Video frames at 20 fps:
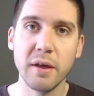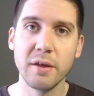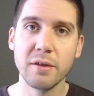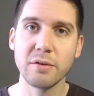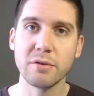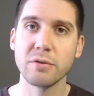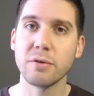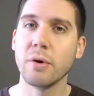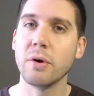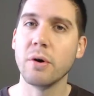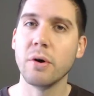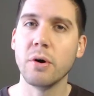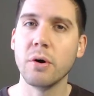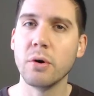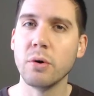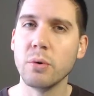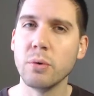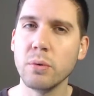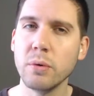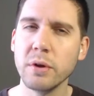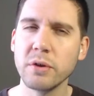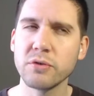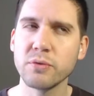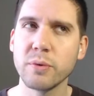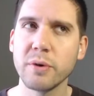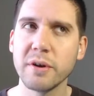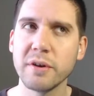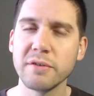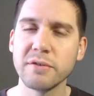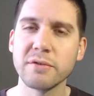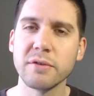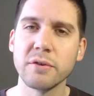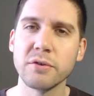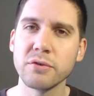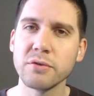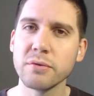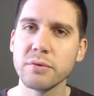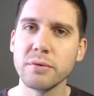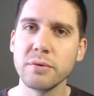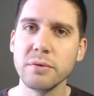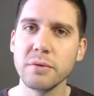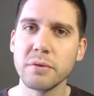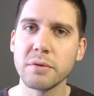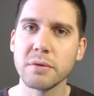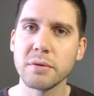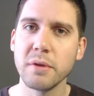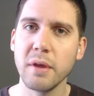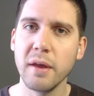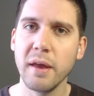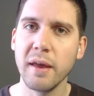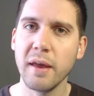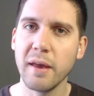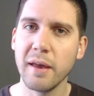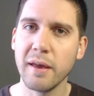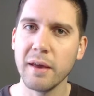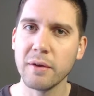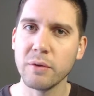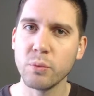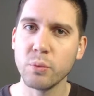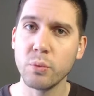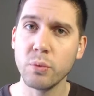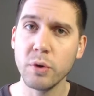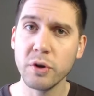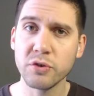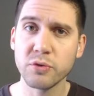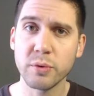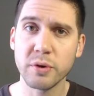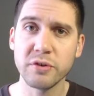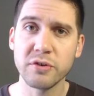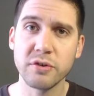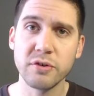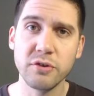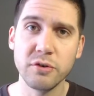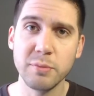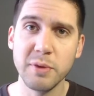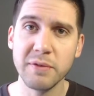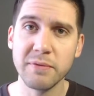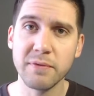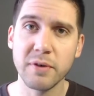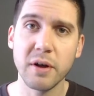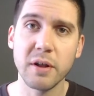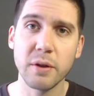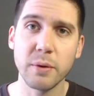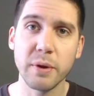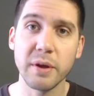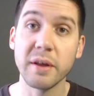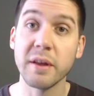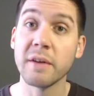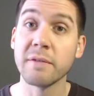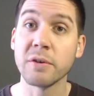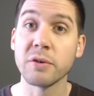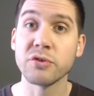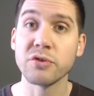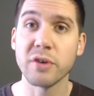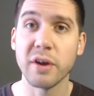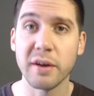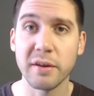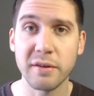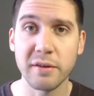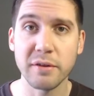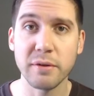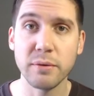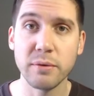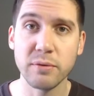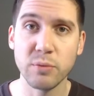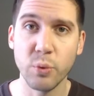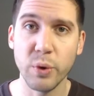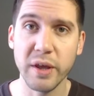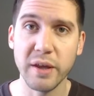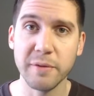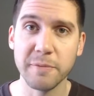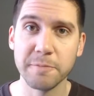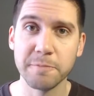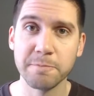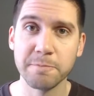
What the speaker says: So which one is the truth and which one should you be following if you're trying to lose weight?